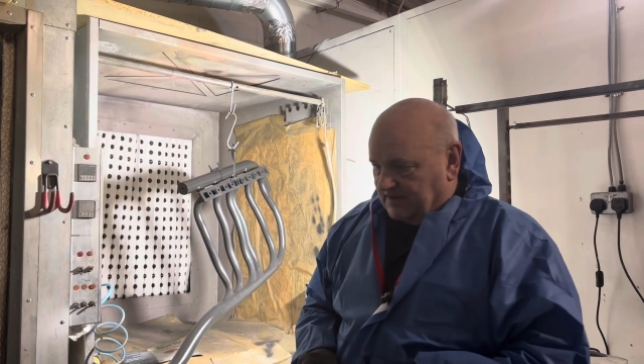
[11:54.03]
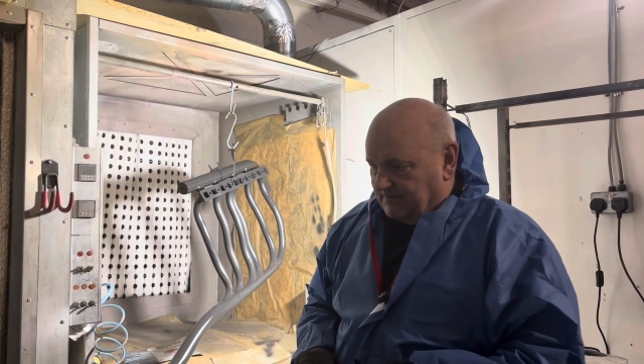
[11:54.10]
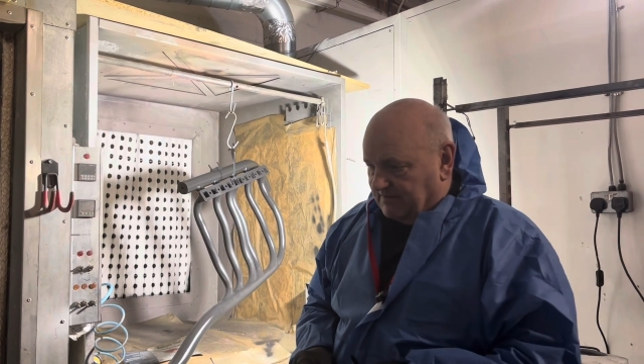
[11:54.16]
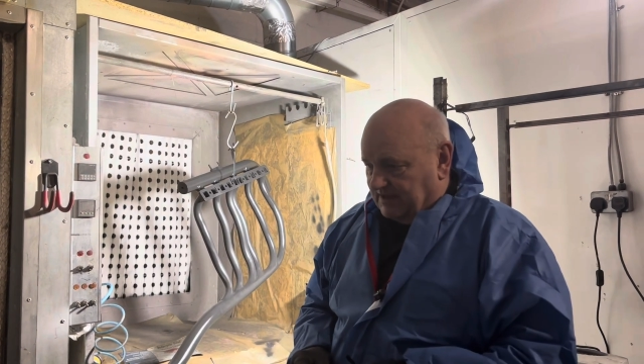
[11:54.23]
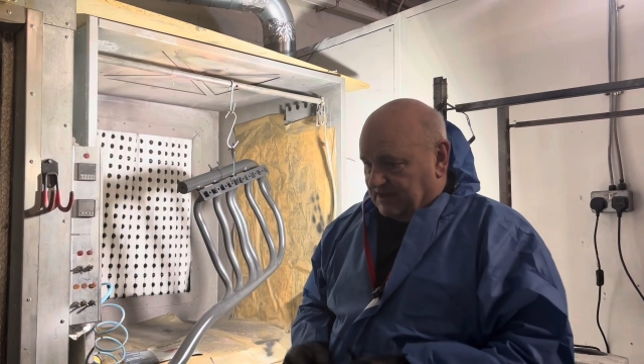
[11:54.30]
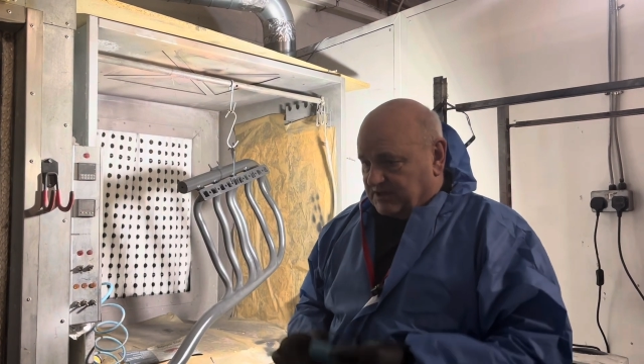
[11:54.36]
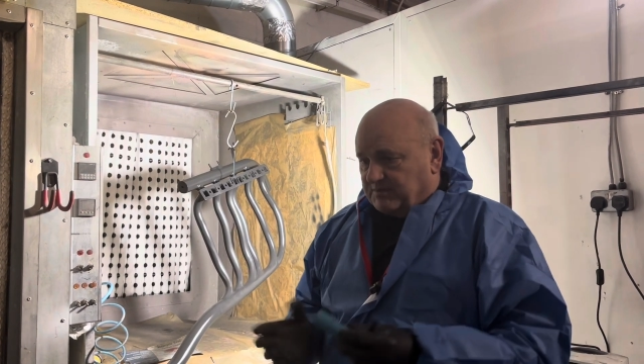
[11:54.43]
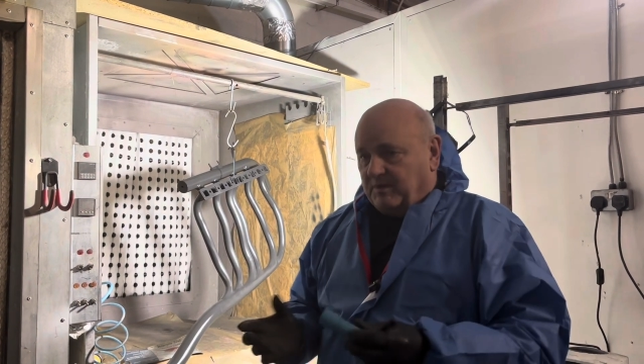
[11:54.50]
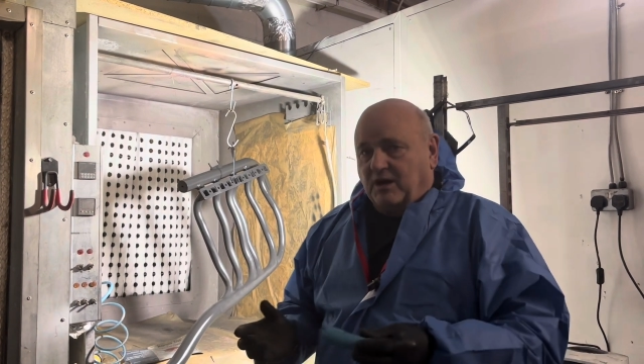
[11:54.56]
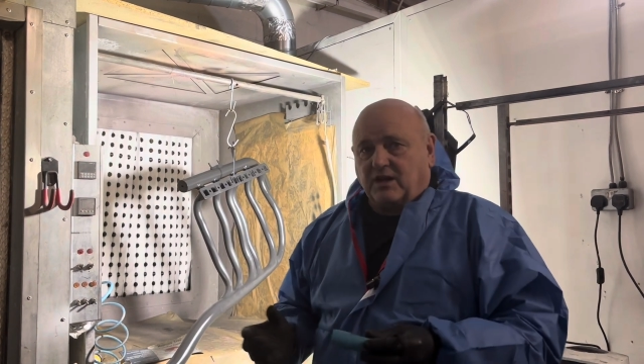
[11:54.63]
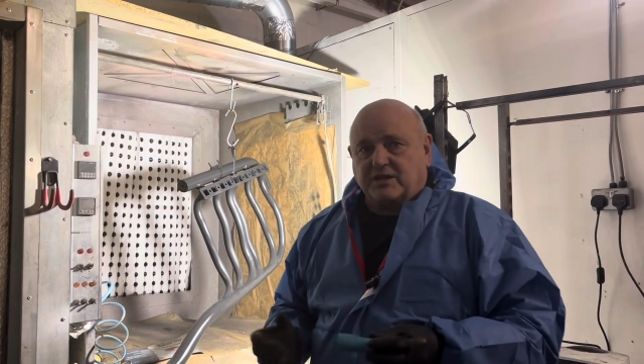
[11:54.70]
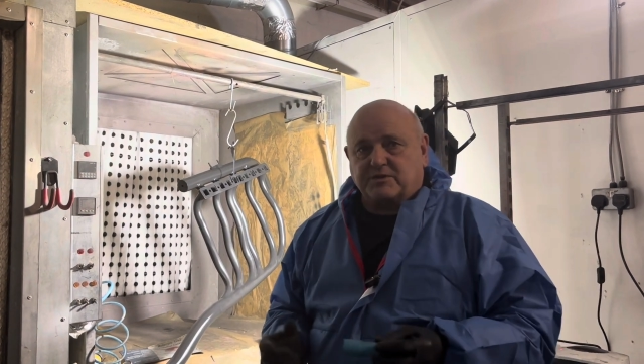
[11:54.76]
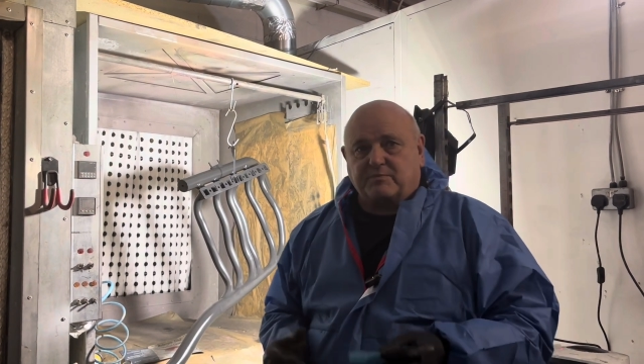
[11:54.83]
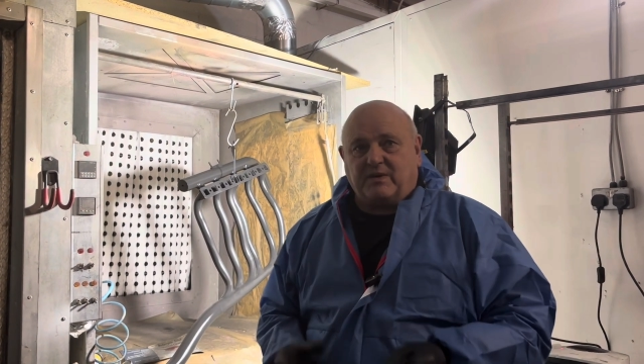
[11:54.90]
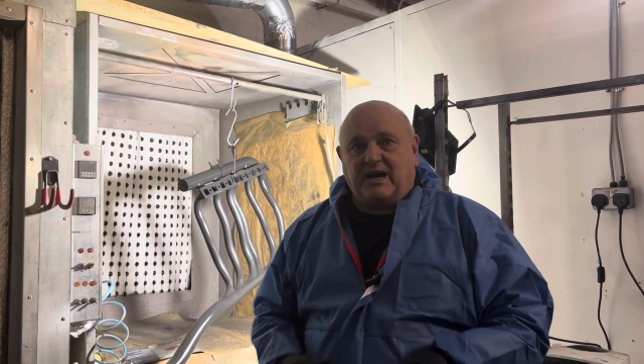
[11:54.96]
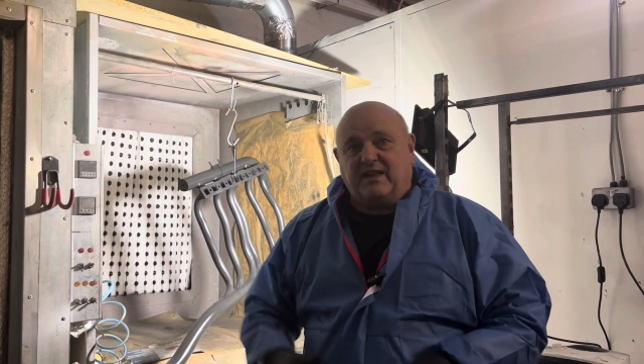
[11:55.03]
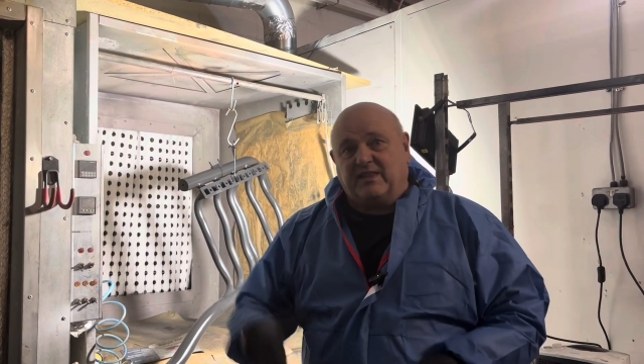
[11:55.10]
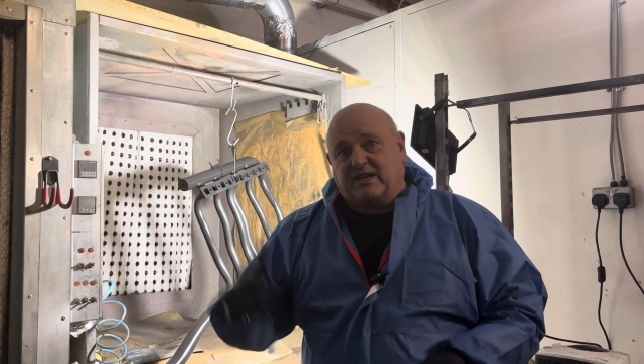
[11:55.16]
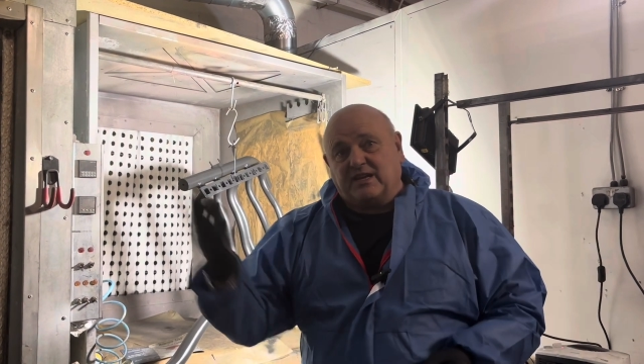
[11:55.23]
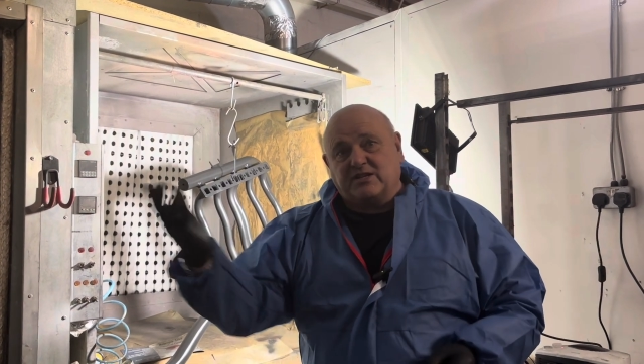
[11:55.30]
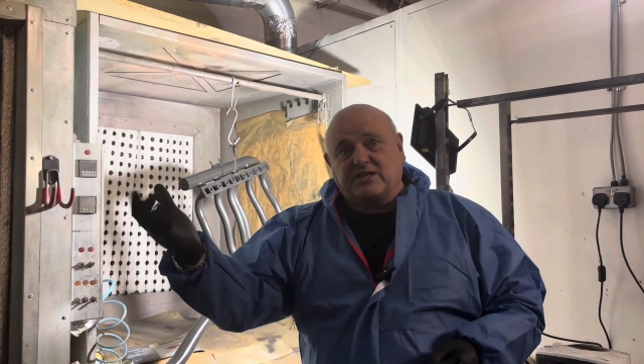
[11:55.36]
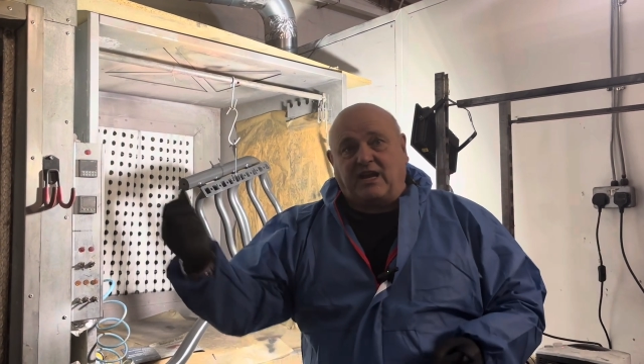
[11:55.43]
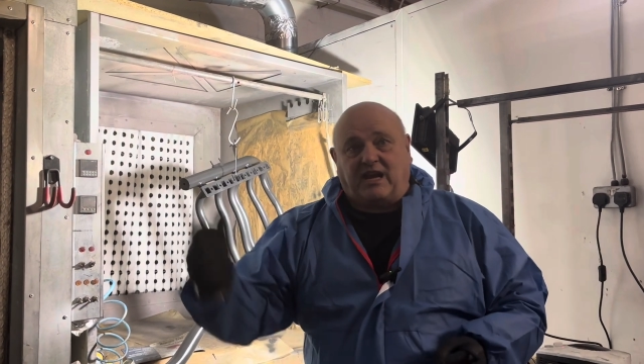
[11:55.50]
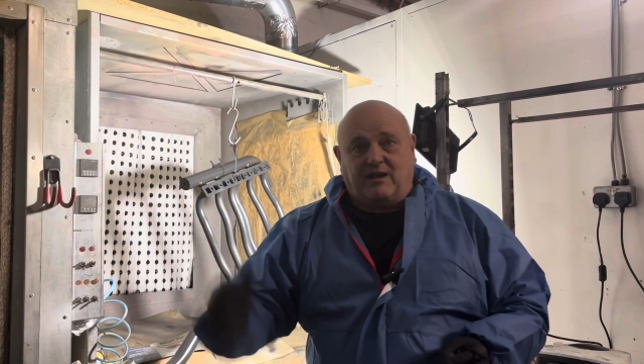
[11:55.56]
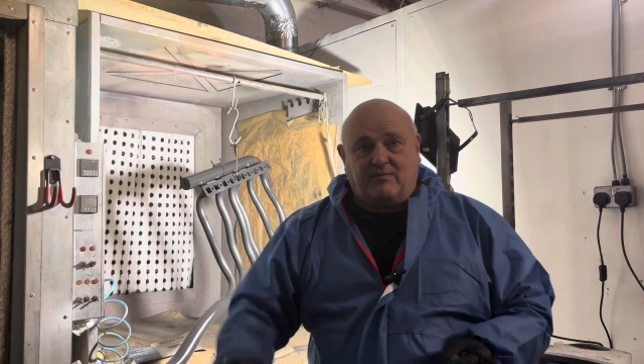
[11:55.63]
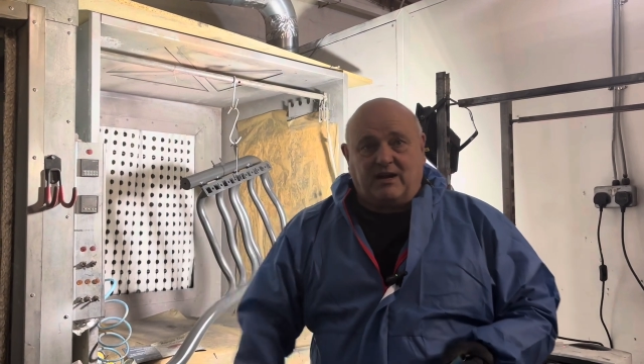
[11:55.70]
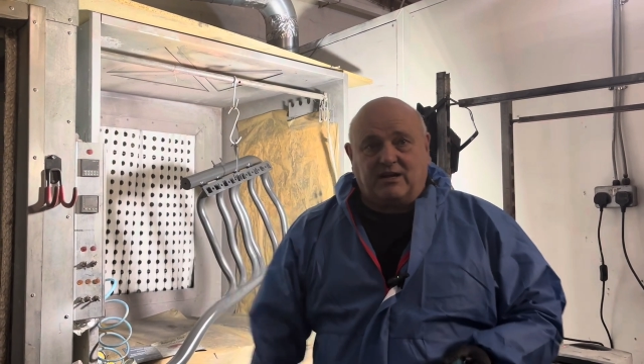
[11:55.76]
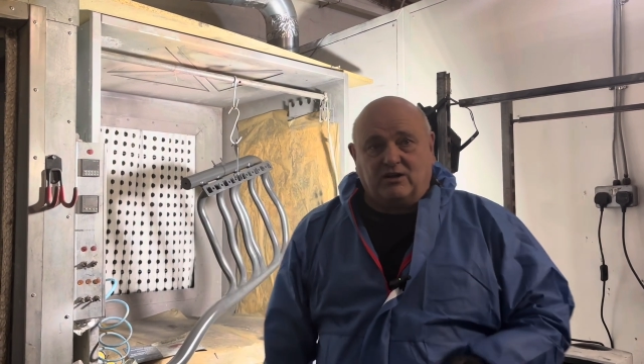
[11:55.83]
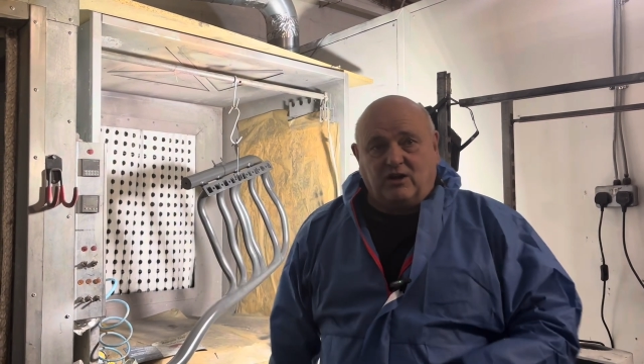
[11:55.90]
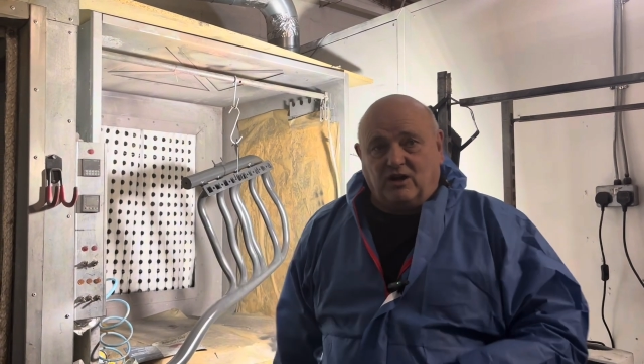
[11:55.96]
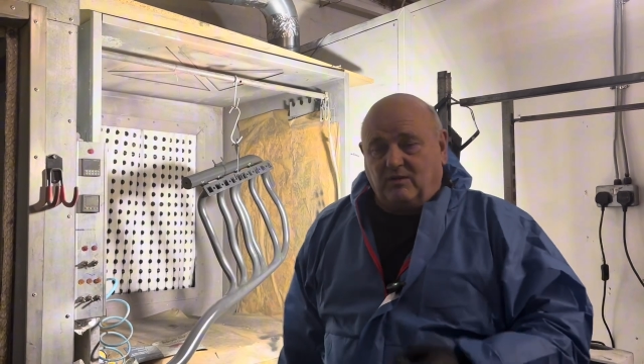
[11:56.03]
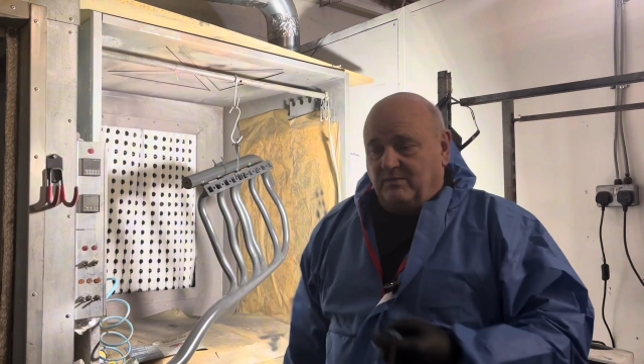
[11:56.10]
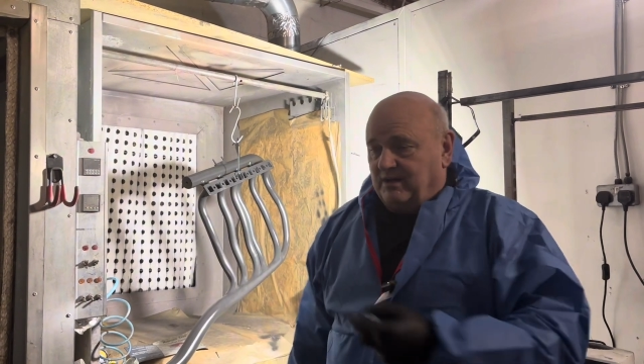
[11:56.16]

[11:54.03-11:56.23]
Be the smallest part, and then you take it back home.